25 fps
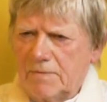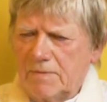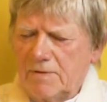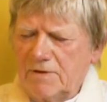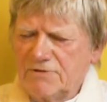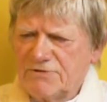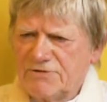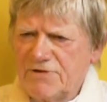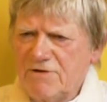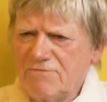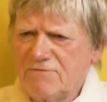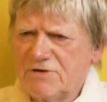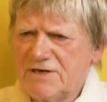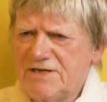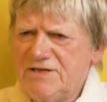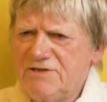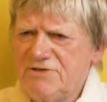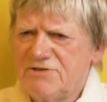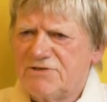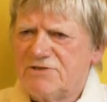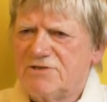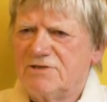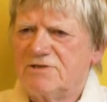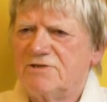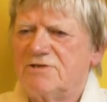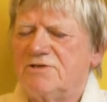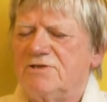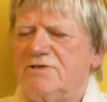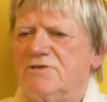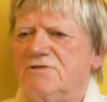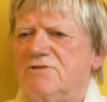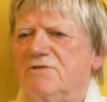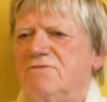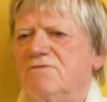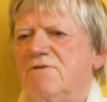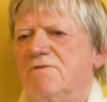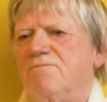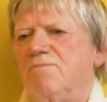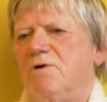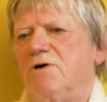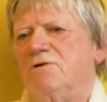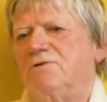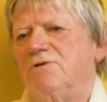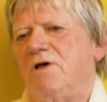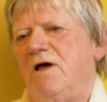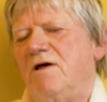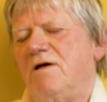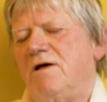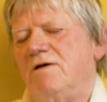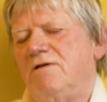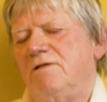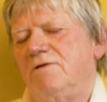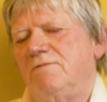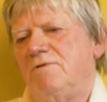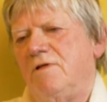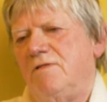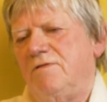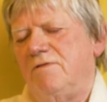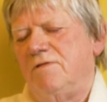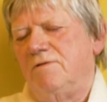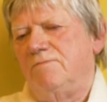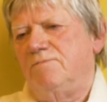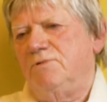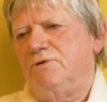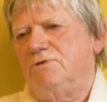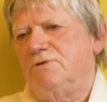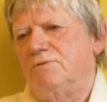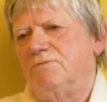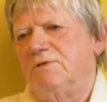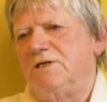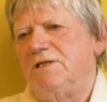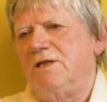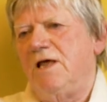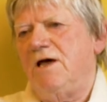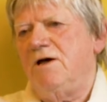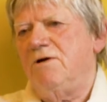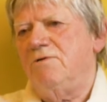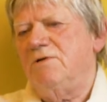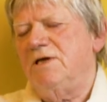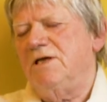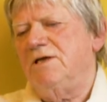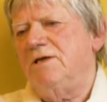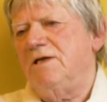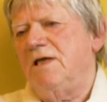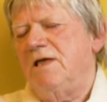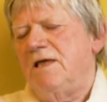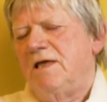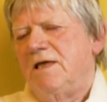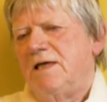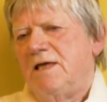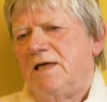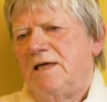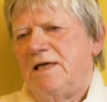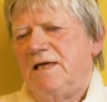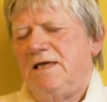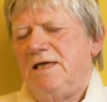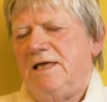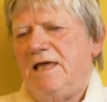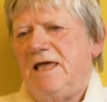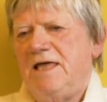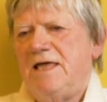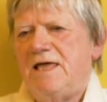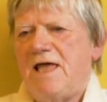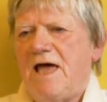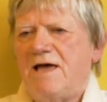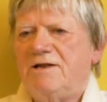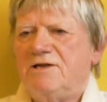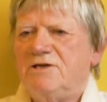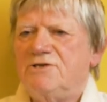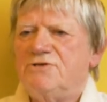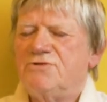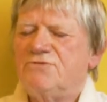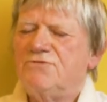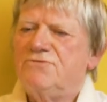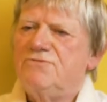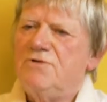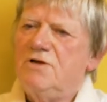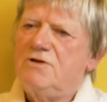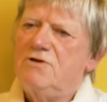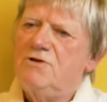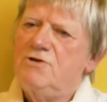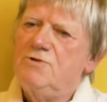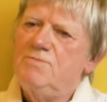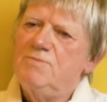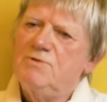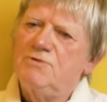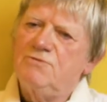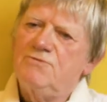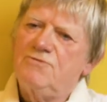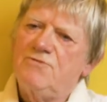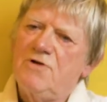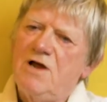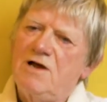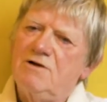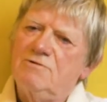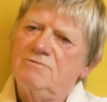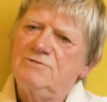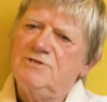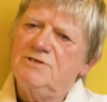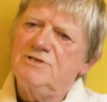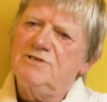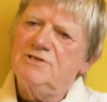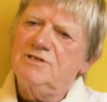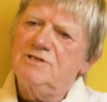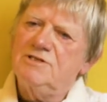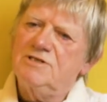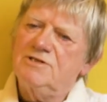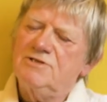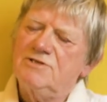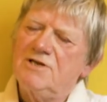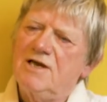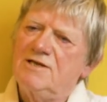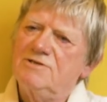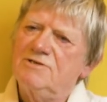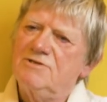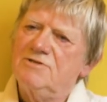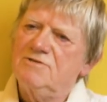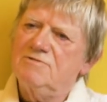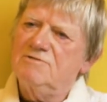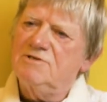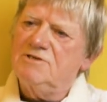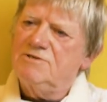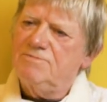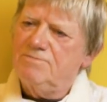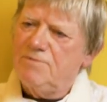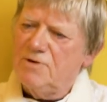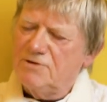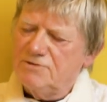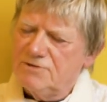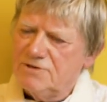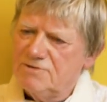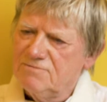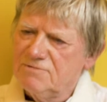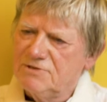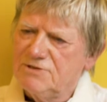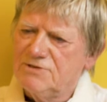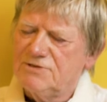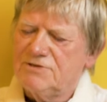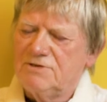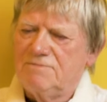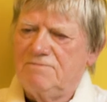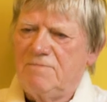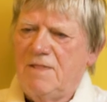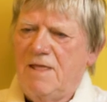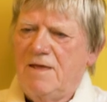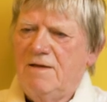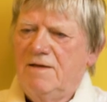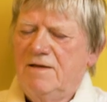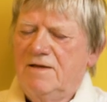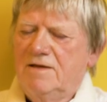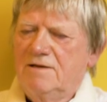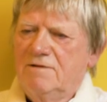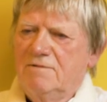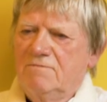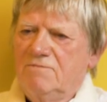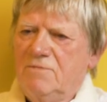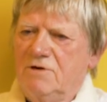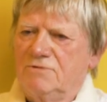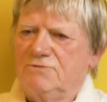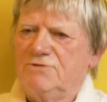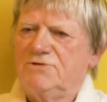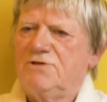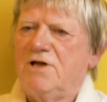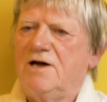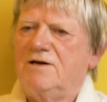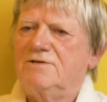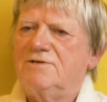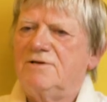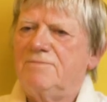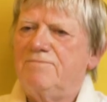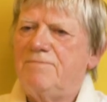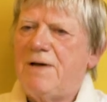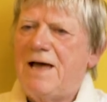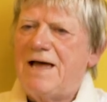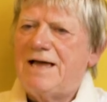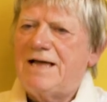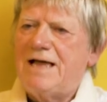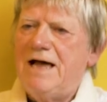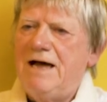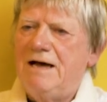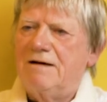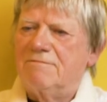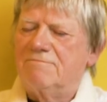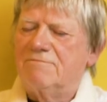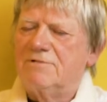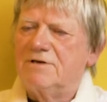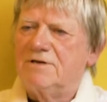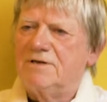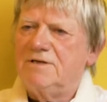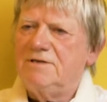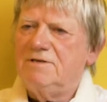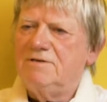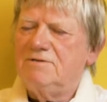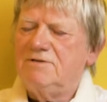Several instances of the Buddha, we know he had his human frailties in the sense that his body was, well, starting to pack up really.